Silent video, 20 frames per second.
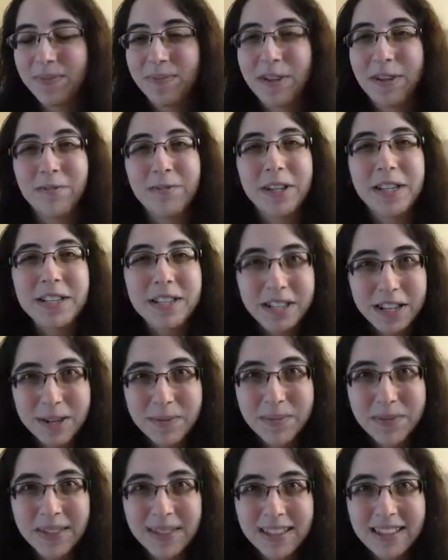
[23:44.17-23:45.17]
my face
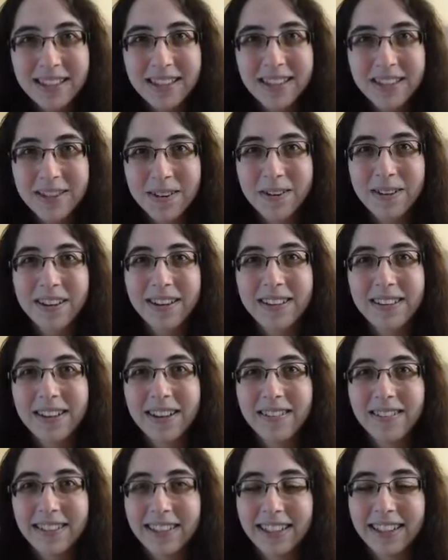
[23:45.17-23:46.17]
shapes tutorial,
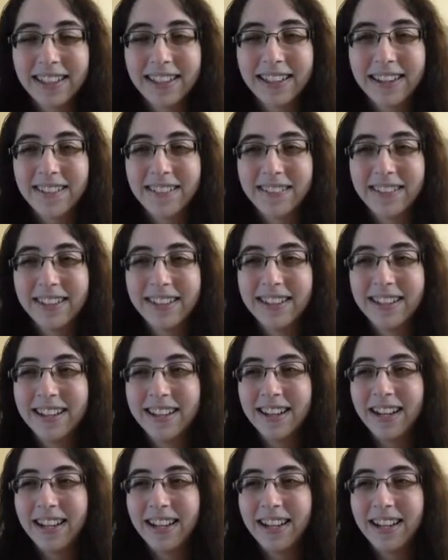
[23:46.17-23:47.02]
I really like that one.